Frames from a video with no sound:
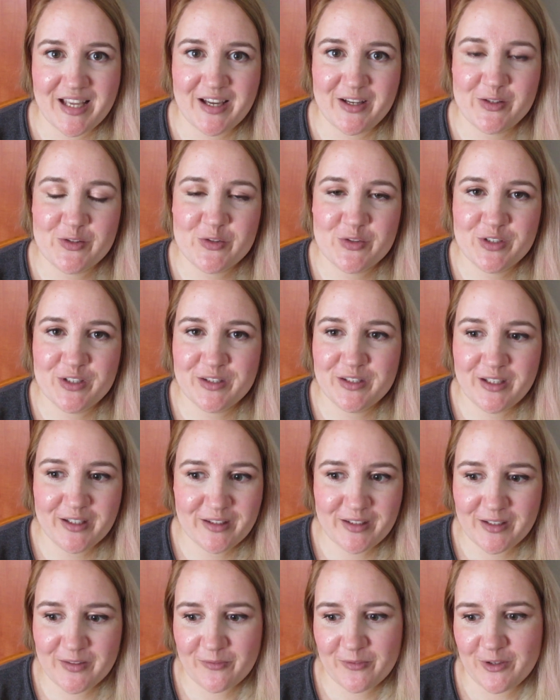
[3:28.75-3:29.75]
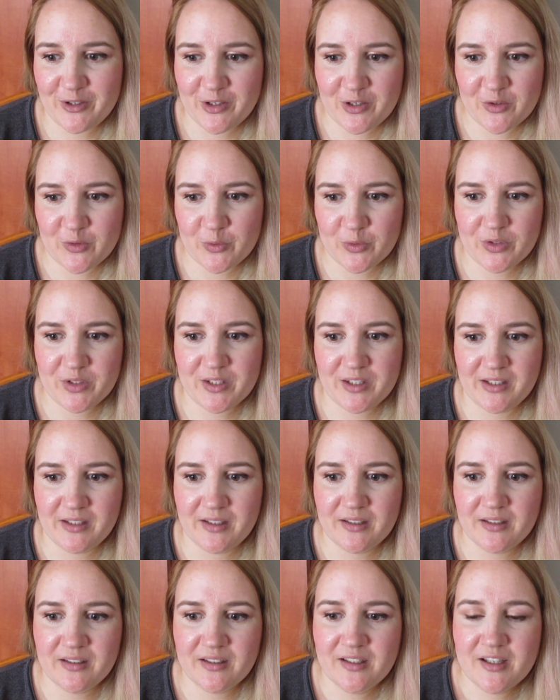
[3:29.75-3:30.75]
actually not a very good
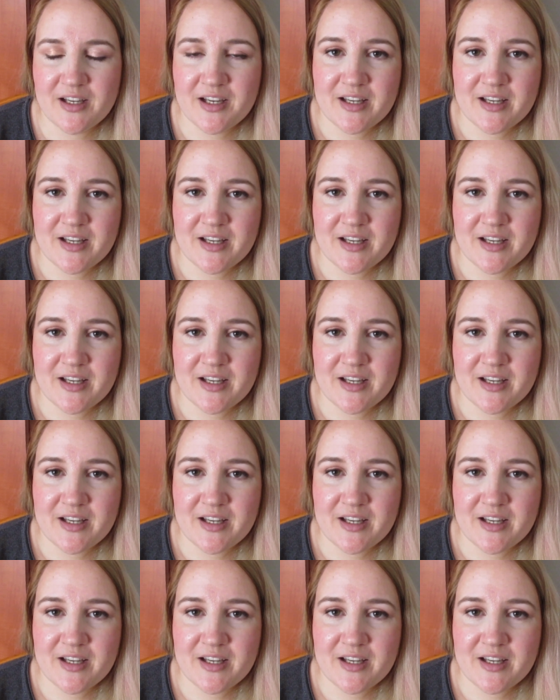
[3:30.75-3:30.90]
thing.